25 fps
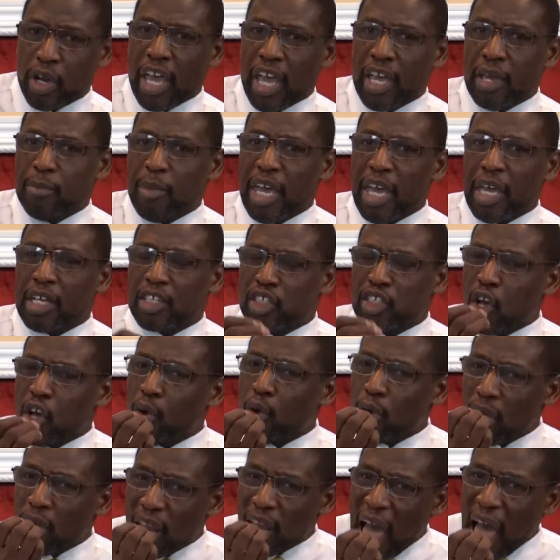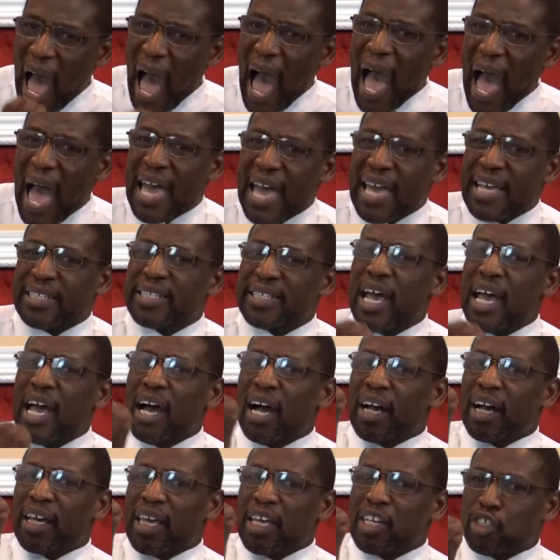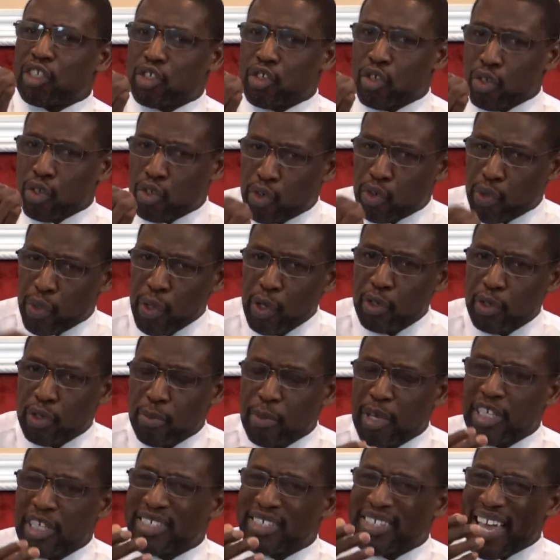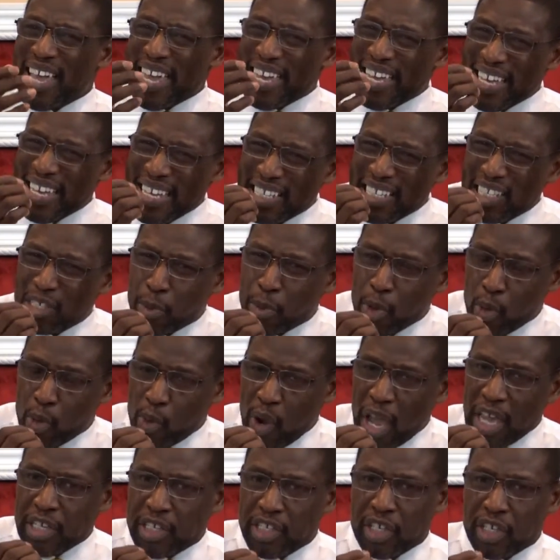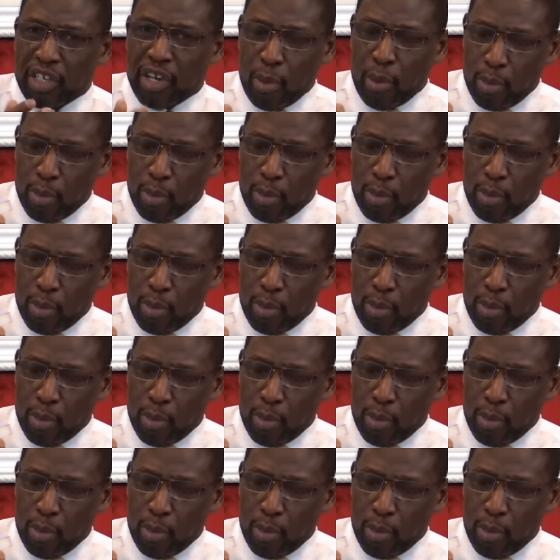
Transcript: Amen. So lies against the truth means that inspiration,